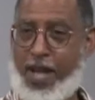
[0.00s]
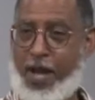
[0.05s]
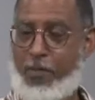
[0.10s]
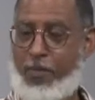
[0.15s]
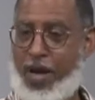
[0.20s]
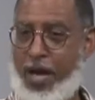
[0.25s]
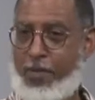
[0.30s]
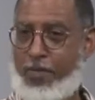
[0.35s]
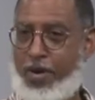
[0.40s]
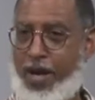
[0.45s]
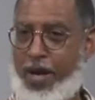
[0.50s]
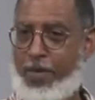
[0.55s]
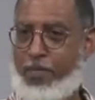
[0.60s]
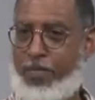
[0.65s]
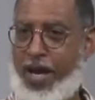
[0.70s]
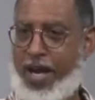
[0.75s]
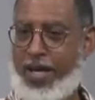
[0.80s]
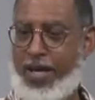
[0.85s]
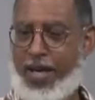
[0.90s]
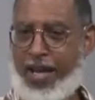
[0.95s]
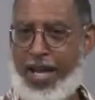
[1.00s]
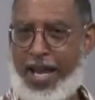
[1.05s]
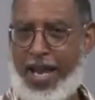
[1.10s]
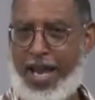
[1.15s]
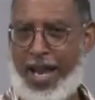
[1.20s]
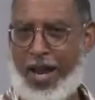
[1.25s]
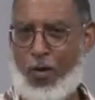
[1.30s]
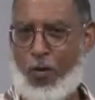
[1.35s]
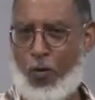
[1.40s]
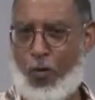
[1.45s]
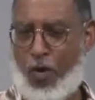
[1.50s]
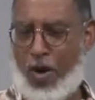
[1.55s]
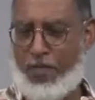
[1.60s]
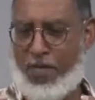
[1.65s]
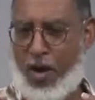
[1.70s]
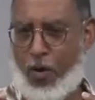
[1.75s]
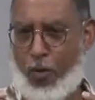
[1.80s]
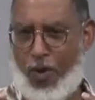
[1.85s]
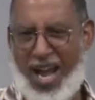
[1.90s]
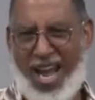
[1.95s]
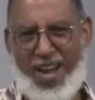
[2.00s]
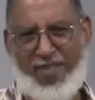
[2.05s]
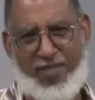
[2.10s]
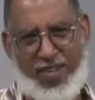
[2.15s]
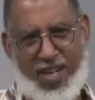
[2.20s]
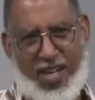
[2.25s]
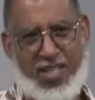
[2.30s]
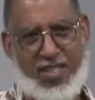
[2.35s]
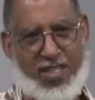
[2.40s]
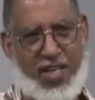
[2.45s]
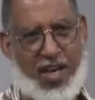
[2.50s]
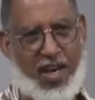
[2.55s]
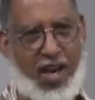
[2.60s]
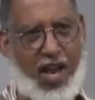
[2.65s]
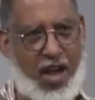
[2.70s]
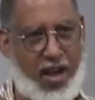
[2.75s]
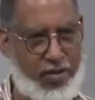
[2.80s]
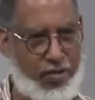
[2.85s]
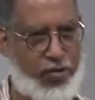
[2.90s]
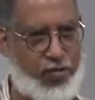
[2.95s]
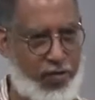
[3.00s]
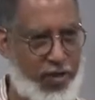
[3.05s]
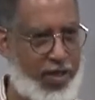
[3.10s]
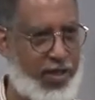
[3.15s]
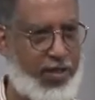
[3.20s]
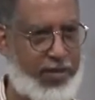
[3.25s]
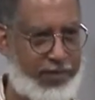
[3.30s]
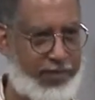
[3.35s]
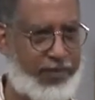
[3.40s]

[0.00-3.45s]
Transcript: But, but, but when my wife does the laundry,